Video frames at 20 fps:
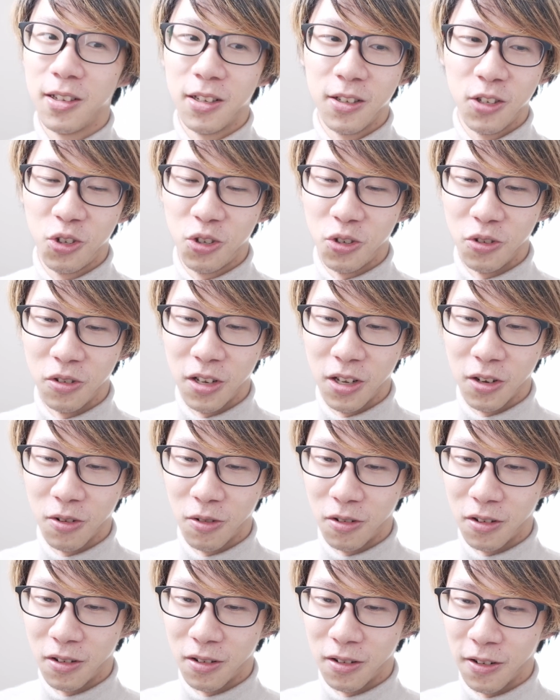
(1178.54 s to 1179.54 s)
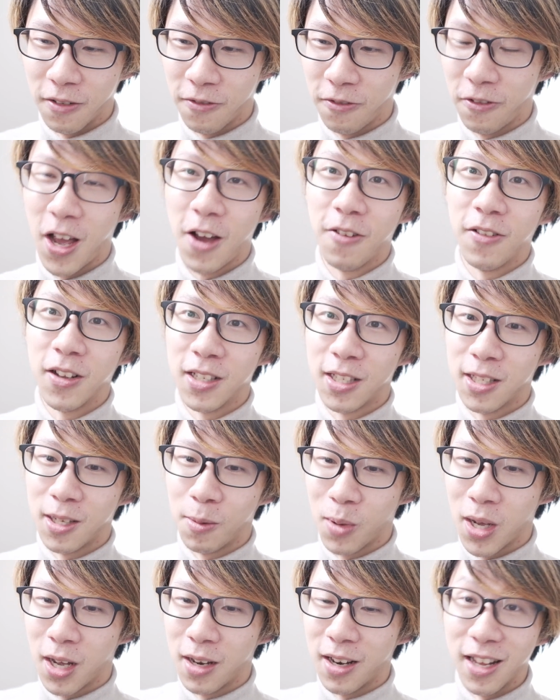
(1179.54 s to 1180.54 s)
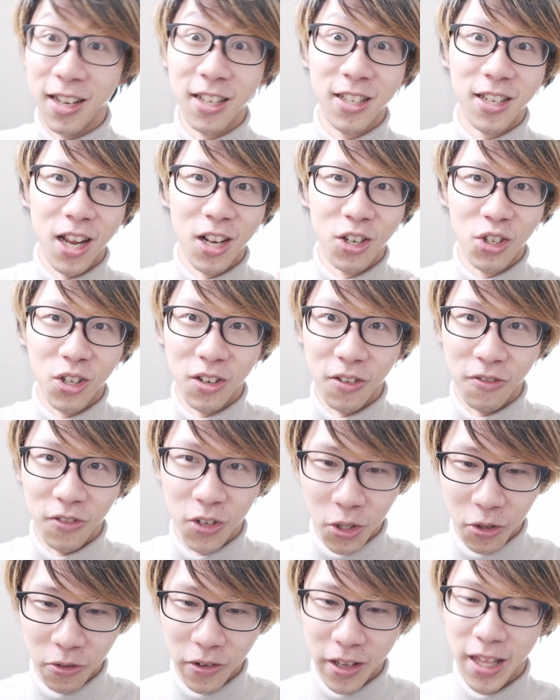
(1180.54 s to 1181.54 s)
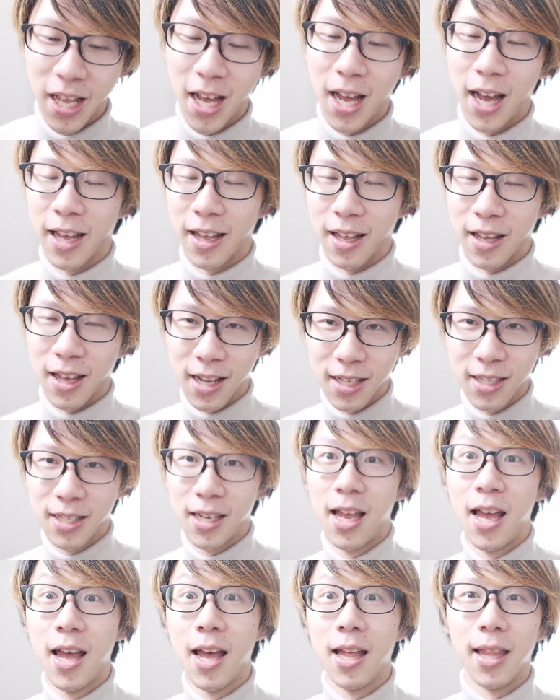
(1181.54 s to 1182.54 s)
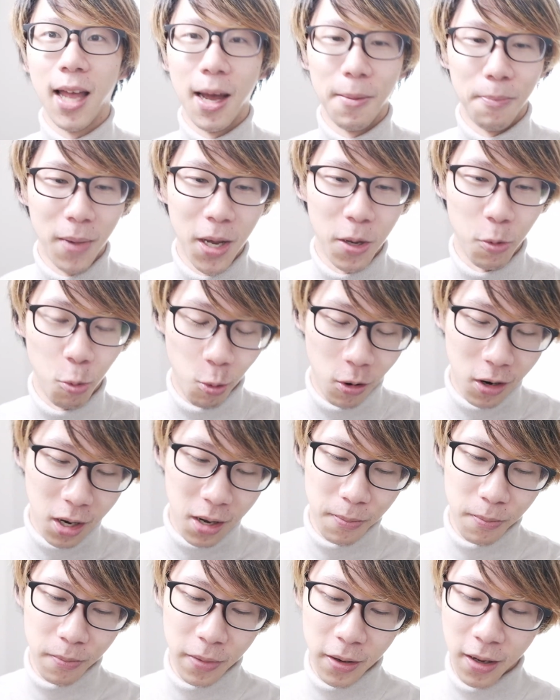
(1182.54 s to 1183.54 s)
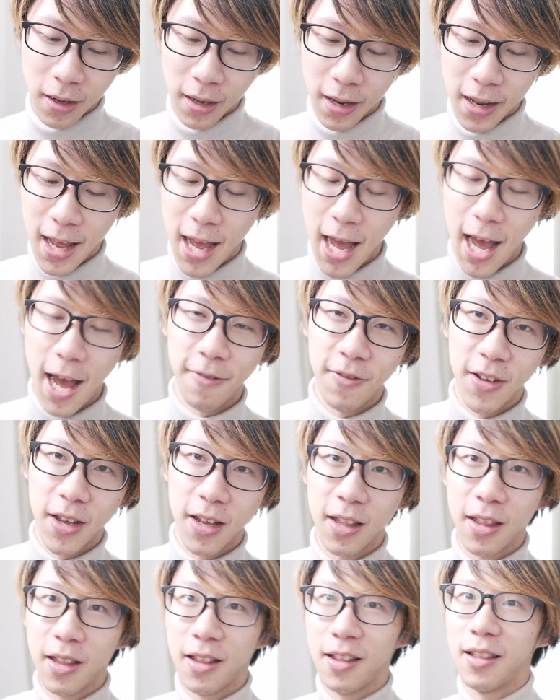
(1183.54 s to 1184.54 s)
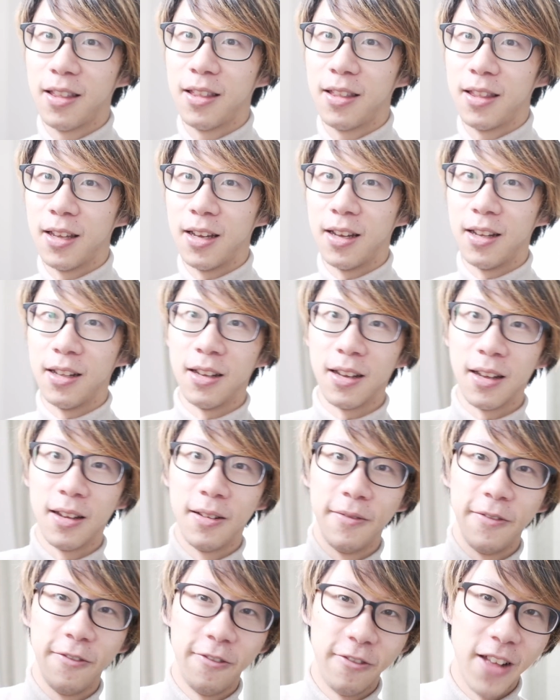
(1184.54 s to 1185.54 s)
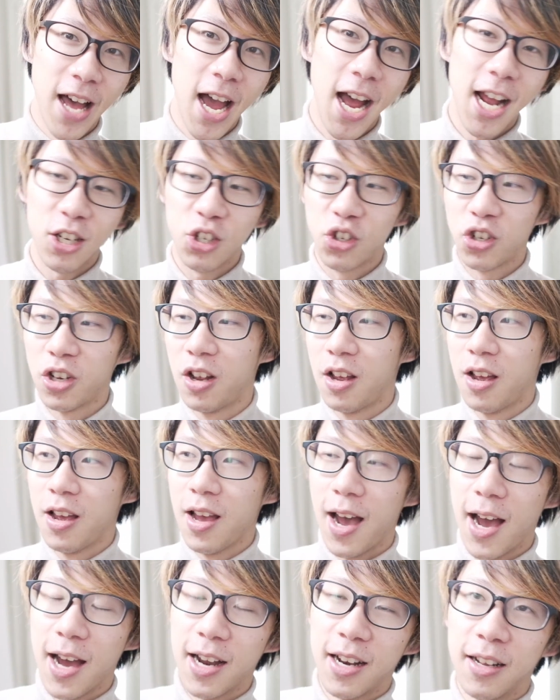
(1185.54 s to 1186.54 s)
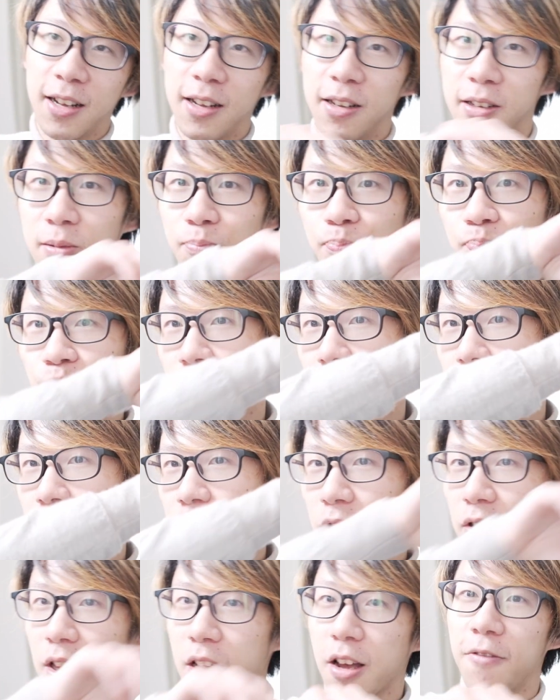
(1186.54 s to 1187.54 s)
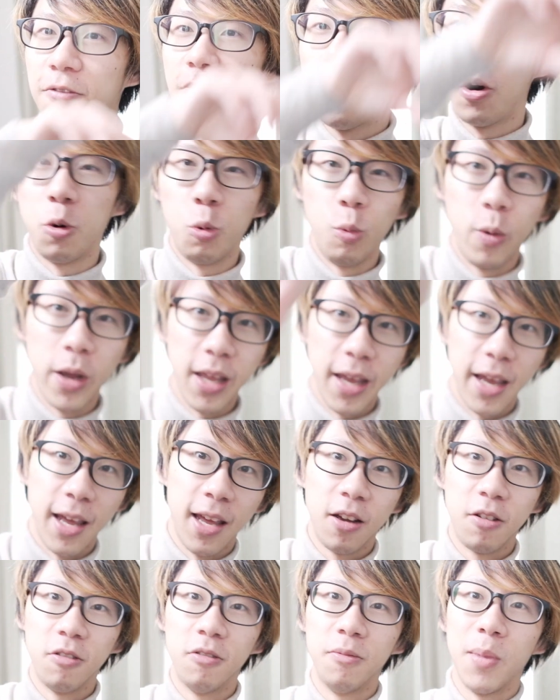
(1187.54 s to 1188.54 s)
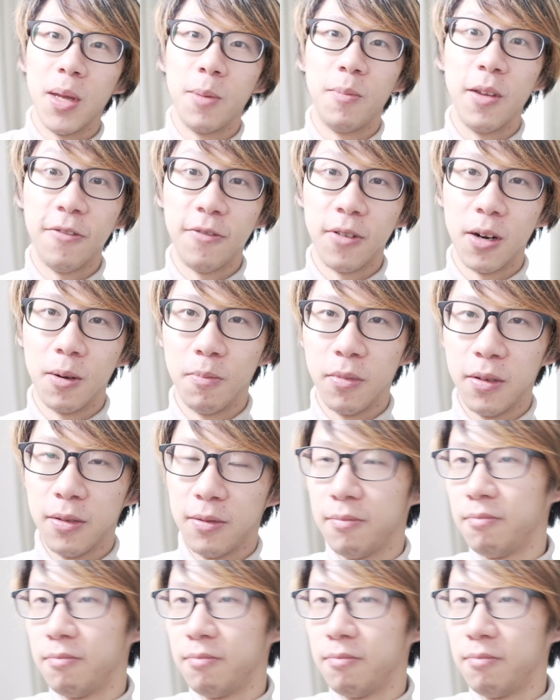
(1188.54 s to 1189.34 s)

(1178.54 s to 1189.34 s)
shooting, or if we have some kind of intention of doing that, I guess that might work. But having the flash at a sort of like a far away angle, maybe from